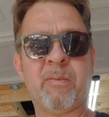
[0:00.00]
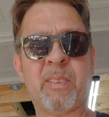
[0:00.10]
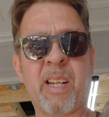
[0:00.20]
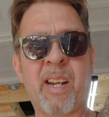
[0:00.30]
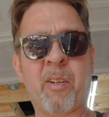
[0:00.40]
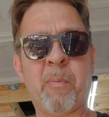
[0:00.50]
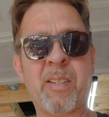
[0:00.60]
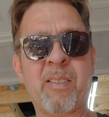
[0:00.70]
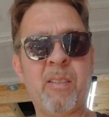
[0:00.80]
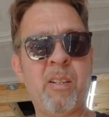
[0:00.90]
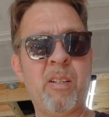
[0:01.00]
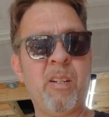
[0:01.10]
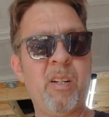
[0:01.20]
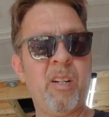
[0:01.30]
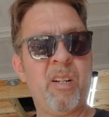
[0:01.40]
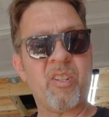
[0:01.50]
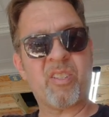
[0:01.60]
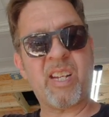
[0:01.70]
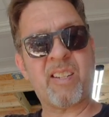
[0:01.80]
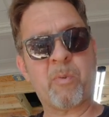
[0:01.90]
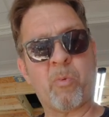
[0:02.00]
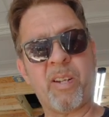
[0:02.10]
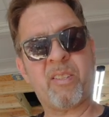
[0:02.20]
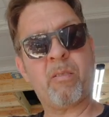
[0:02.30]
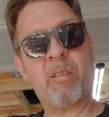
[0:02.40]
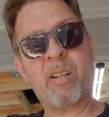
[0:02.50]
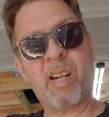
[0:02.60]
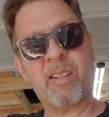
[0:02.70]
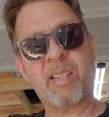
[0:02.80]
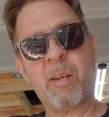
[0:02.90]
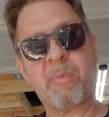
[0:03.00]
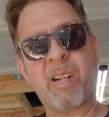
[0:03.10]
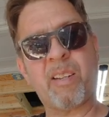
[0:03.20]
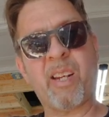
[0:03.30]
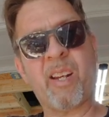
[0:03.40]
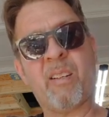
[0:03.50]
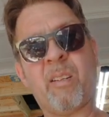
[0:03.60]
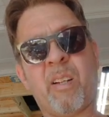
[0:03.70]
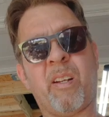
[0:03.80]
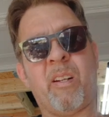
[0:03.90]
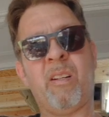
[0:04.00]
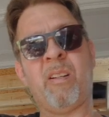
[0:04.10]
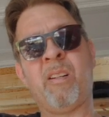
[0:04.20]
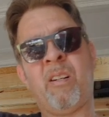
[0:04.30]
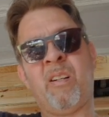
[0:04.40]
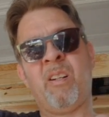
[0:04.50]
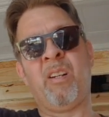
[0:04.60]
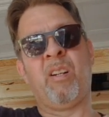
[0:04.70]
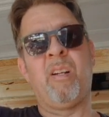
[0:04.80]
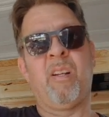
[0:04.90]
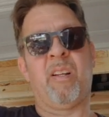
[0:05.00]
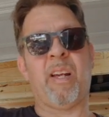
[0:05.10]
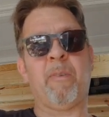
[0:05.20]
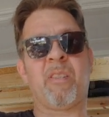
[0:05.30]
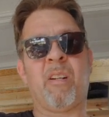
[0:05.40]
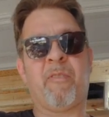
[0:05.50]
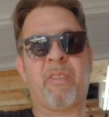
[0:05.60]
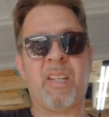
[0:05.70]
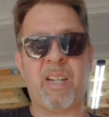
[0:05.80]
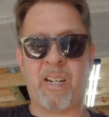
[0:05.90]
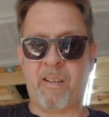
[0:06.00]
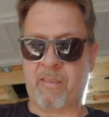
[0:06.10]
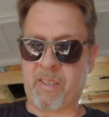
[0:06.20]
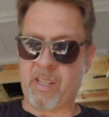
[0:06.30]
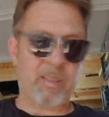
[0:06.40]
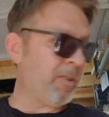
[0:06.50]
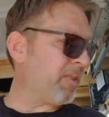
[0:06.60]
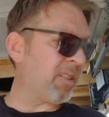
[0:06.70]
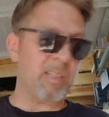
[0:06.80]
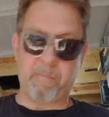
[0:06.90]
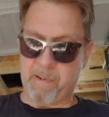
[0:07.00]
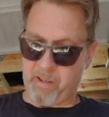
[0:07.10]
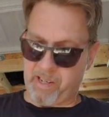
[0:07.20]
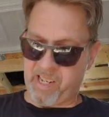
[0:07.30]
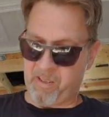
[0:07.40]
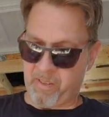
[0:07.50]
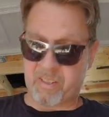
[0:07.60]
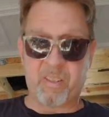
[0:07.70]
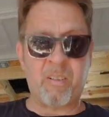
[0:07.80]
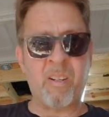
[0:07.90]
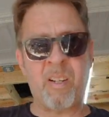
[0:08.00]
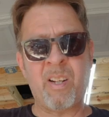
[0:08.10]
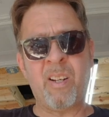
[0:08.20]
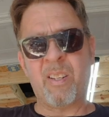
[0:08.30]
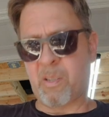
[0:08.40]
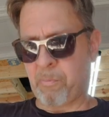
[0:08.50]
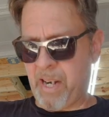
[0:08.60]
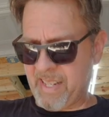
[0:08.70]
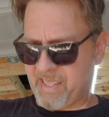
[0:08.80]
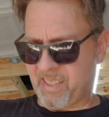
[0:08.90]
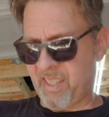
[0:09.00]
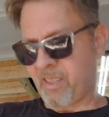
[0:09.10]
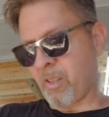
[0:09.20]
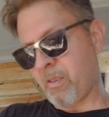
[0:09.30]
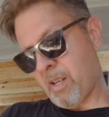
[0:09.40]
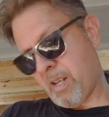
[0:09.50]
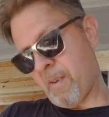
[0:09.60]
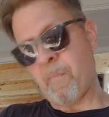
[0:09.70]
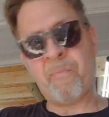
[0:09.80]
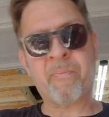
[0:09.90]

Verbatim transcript: with the handle missing. Just to add some weight to it, I taped it on the handle and that was enough to get it get it loose and get the bearing out. So surprisingly, they're uh,